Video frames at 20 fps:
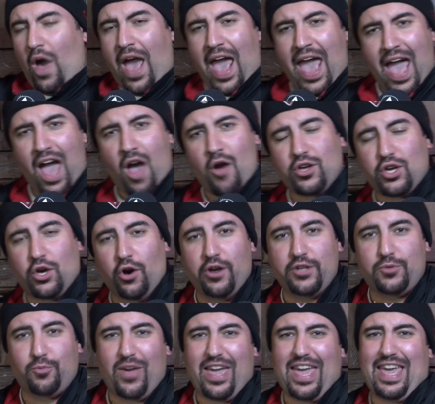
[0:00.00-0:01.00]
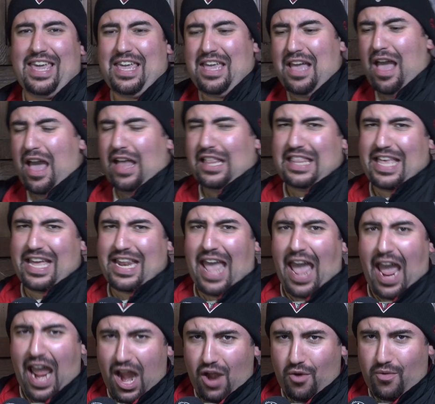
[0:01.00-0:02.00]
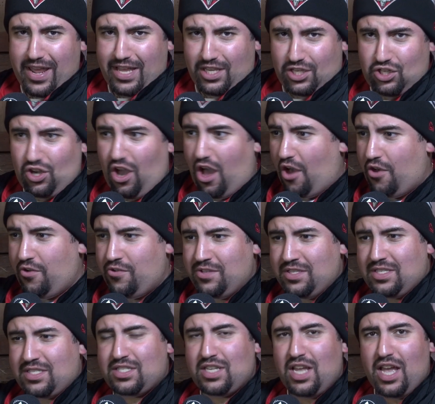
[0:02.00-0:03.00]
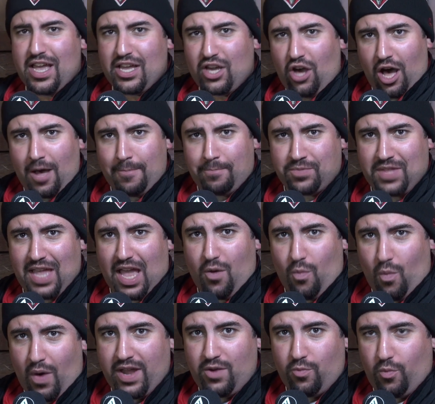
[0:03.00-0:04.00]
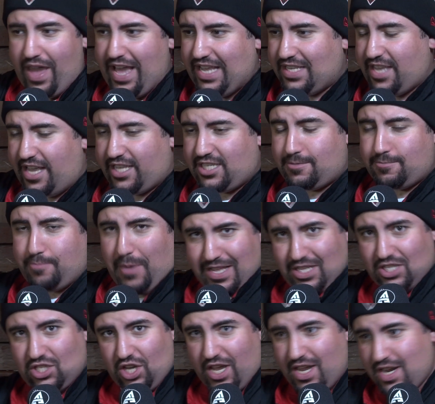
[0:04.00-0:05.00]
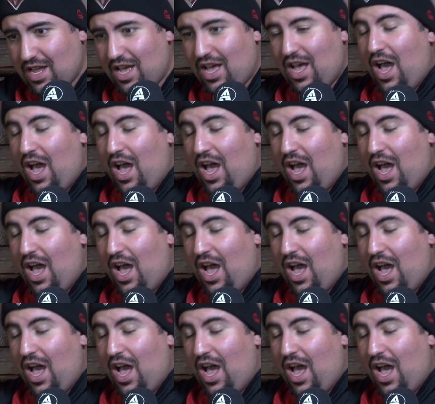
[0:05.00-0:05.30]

How could we let Harry Jones cop that one week's suspension?